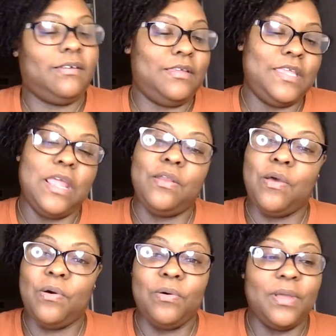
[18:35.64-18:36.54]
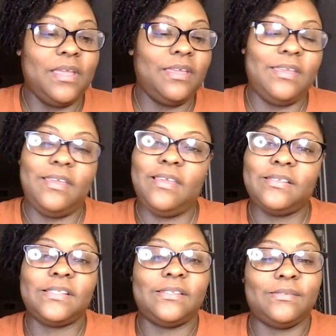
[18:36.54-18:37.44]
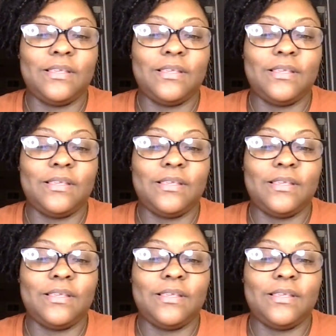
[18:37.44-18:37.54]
it's